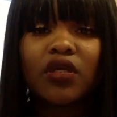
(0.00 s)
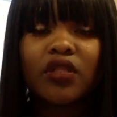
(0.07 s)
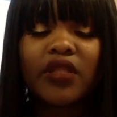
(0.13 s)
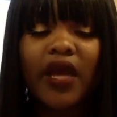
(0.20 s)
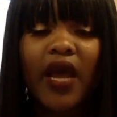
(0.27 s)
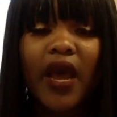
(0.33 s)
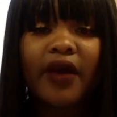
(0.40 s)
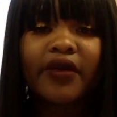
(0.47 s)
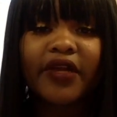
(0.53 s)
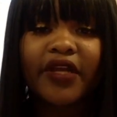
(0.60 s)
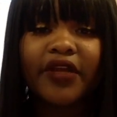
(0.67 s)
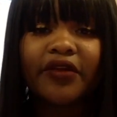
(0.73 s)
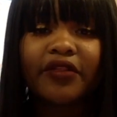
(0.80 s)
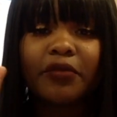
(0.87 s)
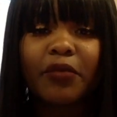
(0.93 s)
outer
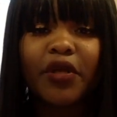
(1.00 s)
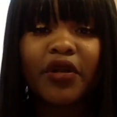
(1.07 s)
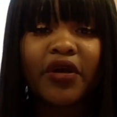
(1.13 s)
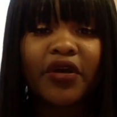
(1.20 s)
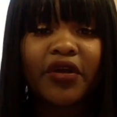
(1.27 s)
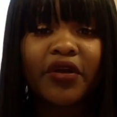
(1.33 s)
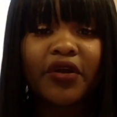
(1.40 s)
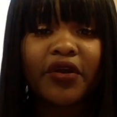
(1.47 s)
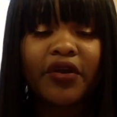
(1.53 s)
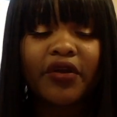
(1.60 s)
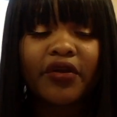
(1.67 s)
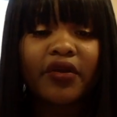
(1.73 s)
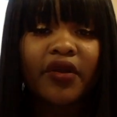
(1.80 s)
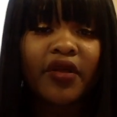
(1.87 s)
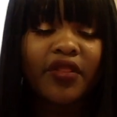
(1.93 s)
ear, the middle
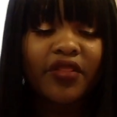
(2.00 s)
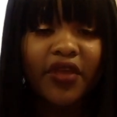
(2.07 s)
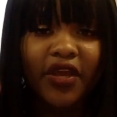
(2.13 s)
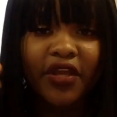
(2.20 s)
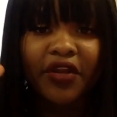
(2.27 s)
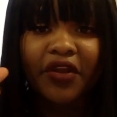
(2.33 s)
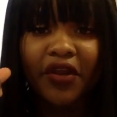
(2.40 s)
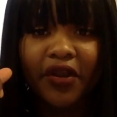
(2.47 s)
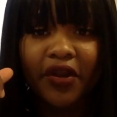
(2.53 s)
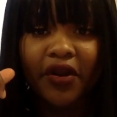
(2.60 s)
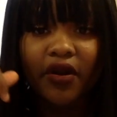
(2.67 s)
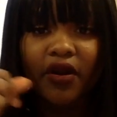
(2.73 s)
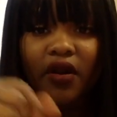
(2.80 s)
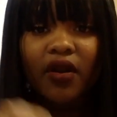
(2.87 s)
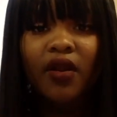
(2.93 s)
ear, the inner
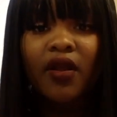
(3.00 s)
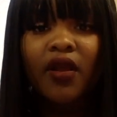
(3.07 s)
ear,